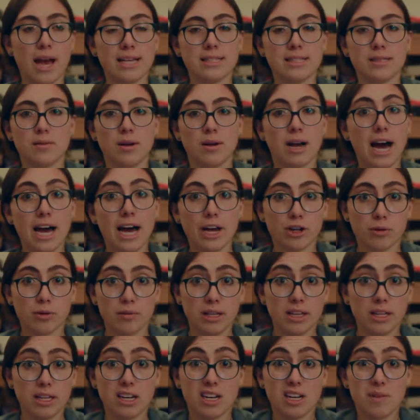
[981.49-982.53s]
has a
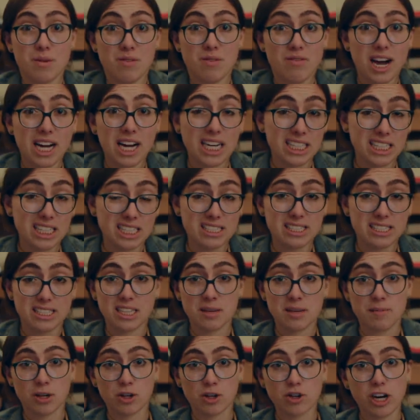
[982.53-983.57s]
higher ability to be
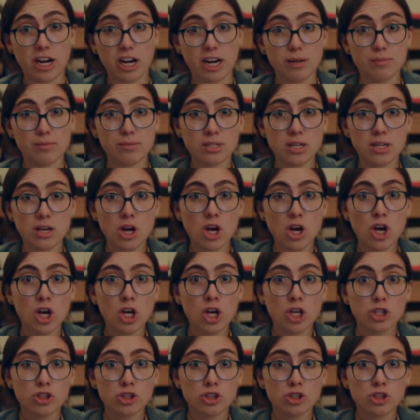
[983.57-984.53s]
violent and commit crimes.